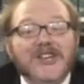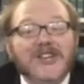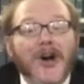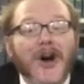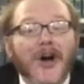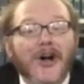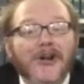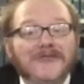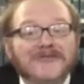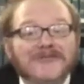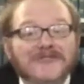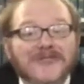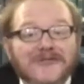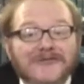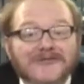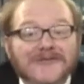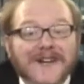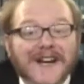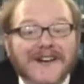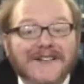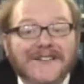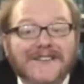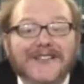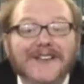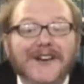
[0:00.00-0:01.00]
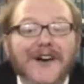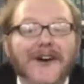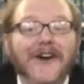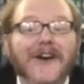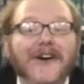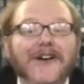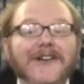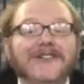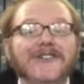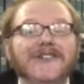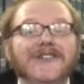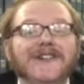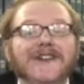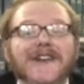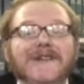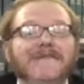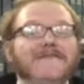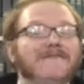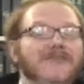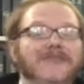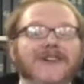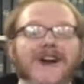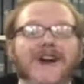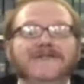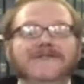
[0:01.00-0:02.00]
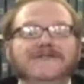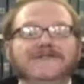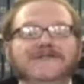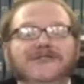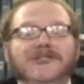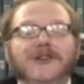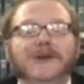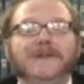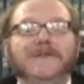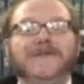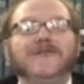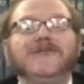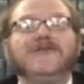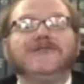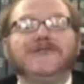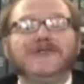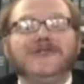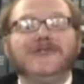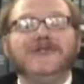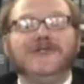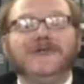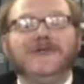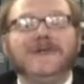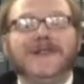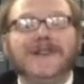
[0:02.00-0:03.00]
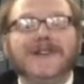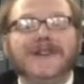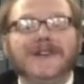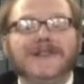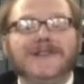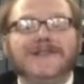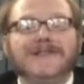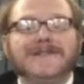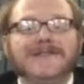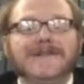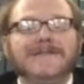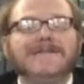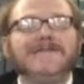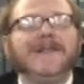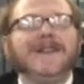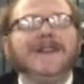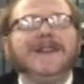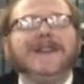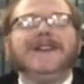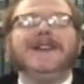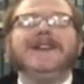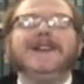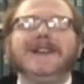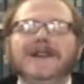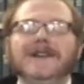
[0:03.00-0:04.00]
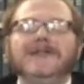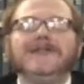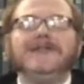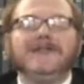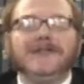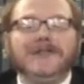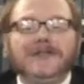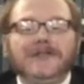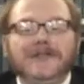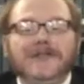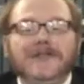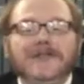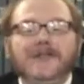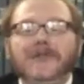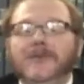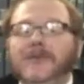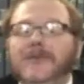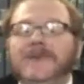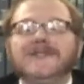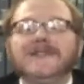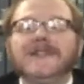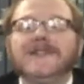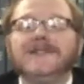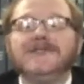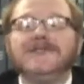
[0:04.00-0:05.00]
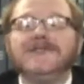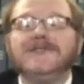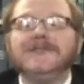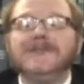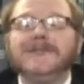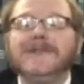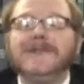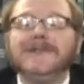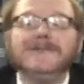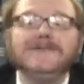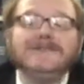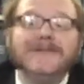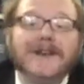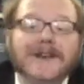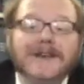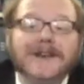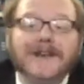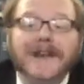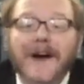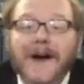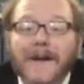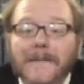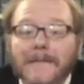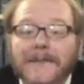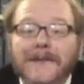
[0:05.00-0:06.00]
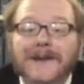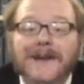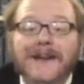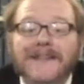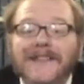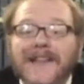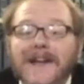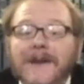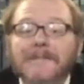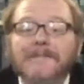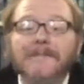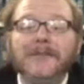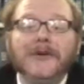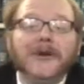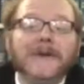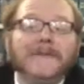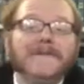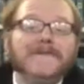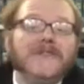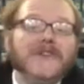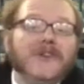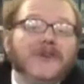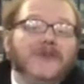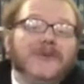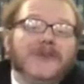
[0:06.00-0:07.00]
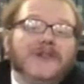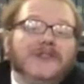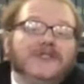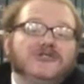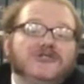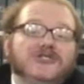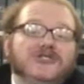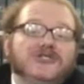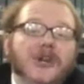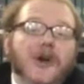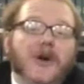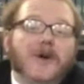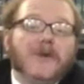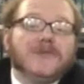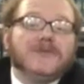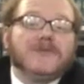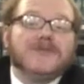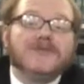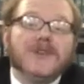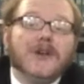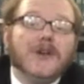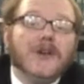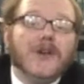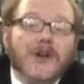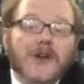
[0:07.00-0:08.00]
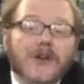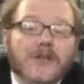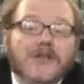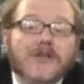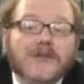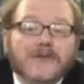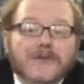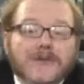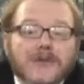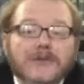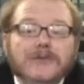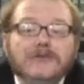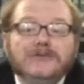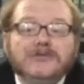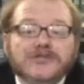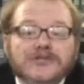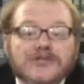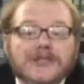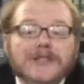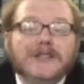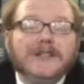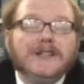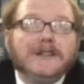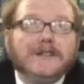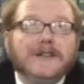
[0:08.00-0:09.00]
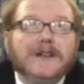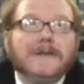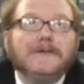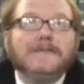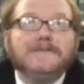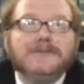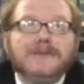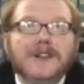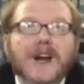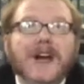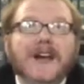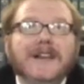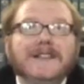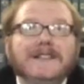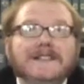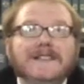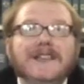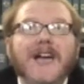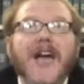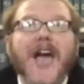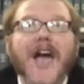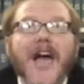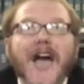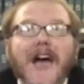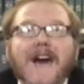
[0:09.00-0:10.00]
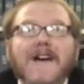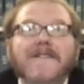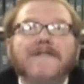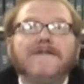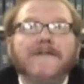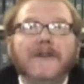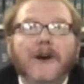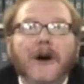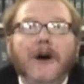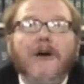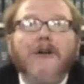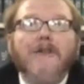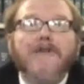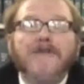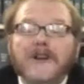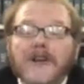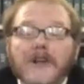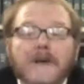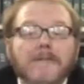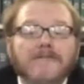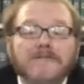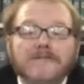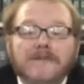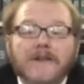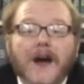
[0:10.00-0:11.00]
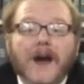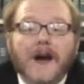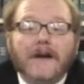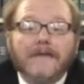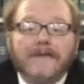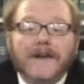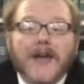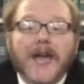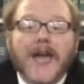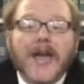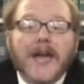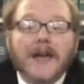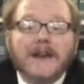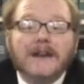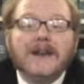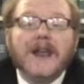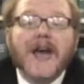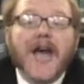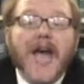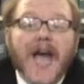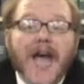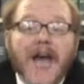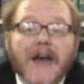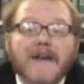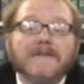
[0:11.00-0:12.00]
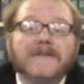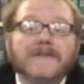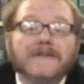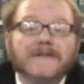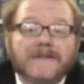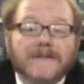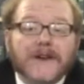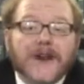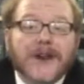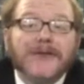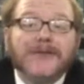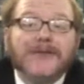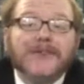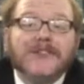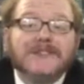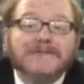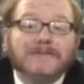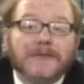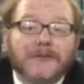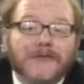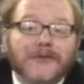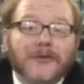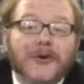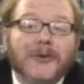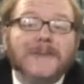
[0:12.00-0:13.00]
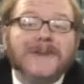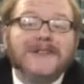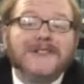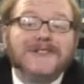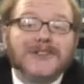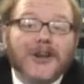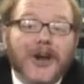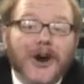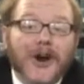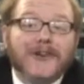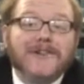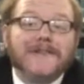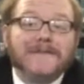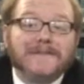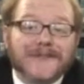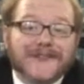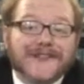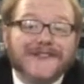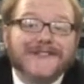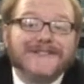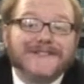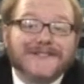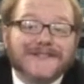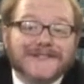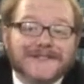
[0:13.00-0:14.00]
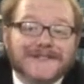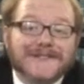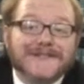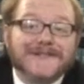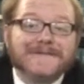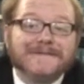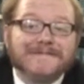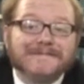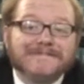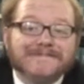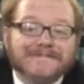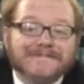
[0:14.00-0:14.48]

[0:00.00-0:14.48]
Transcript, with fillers: he also ran the Harker Improv Troupe for two years. It too was a student-run company that put up various shows, though usually comprised half of improv and half various performance art pieces.